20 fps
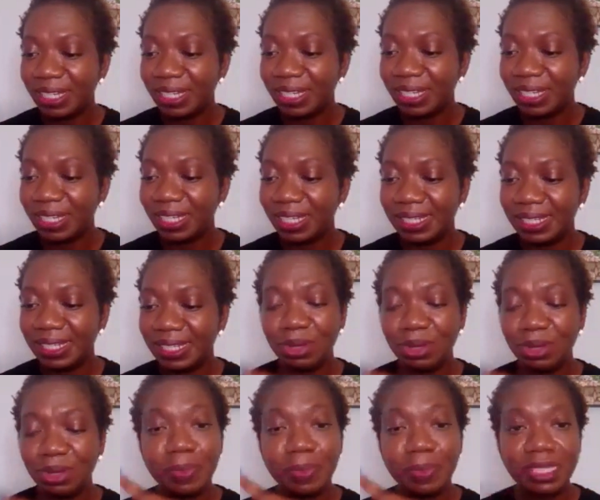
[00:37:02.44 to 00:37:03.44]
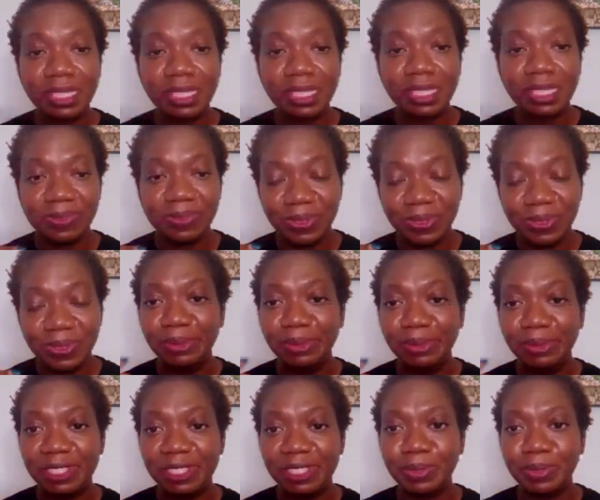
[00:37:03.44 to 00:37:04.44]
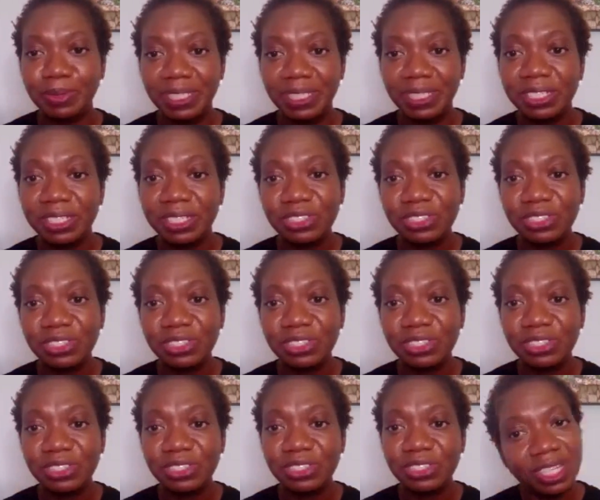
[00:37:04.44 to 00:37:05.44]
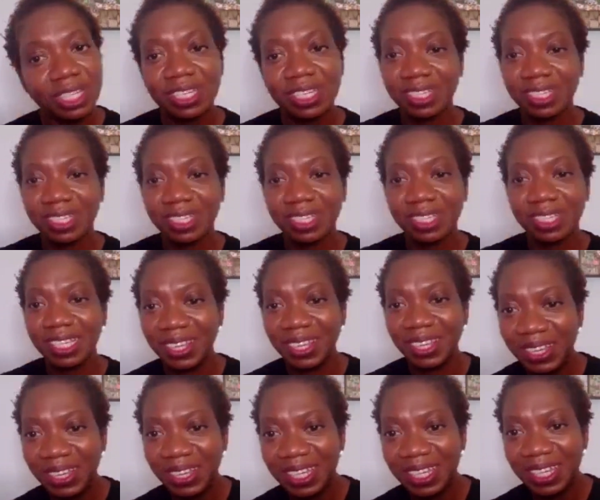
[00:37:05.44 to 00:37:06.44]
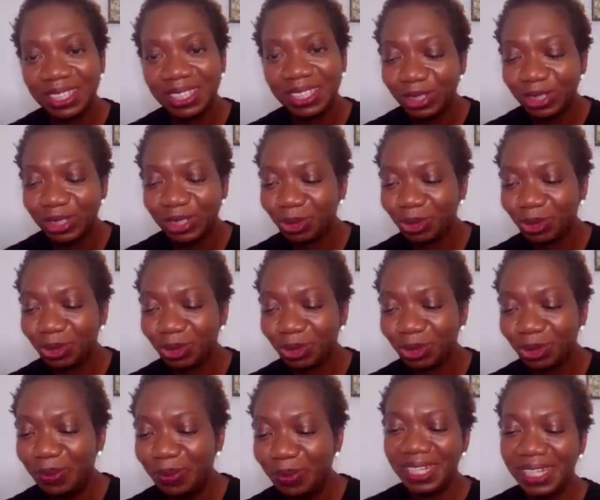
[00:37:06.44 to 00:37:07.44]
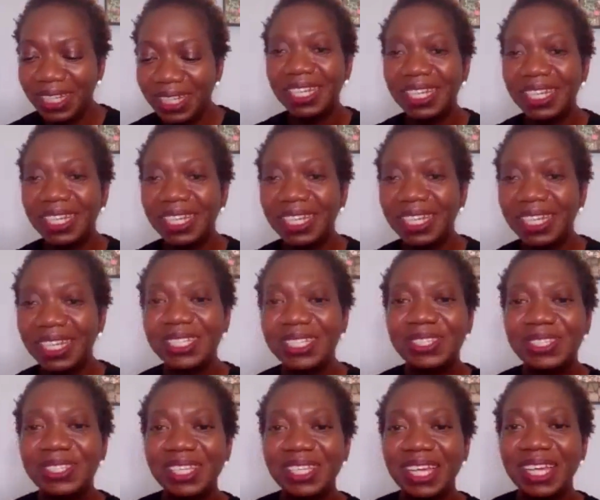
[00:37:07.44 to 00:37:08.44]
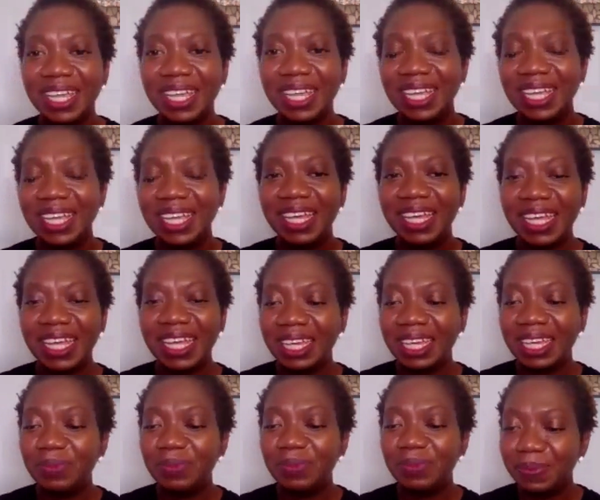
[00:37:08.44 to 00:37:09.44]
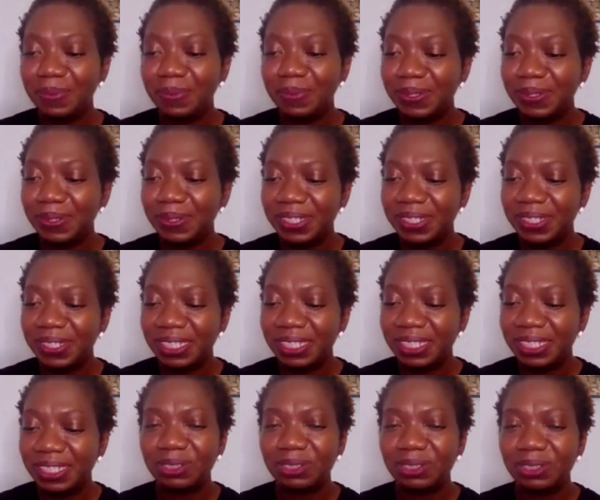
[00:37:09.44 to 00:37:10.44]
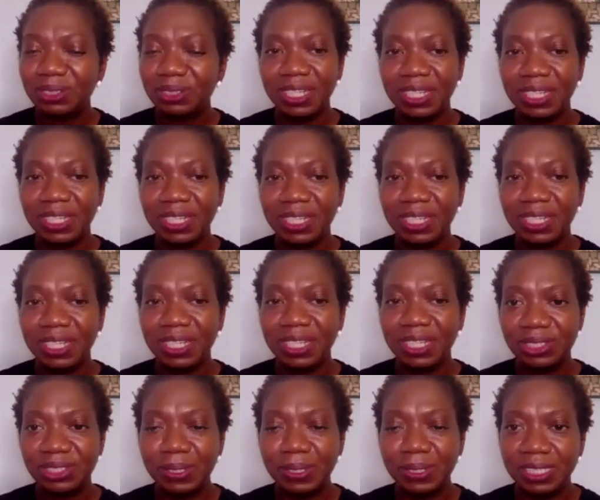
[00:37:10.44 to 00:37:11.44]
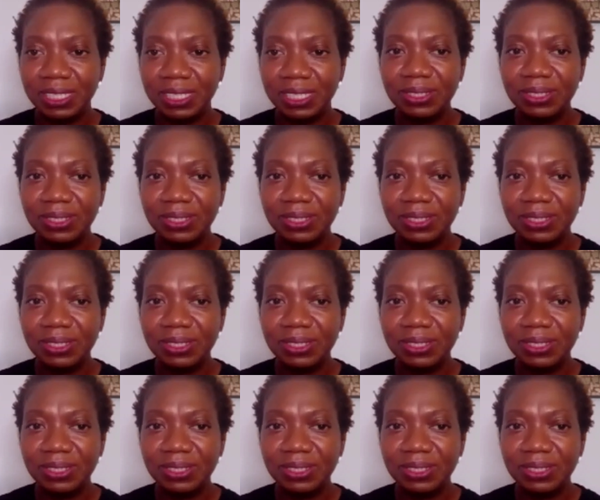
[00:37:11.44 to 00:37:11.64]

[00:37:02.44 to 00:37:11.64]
I guess the opposite of freedom is bondage. It's not trouble. Right? So like get people into financial bondage.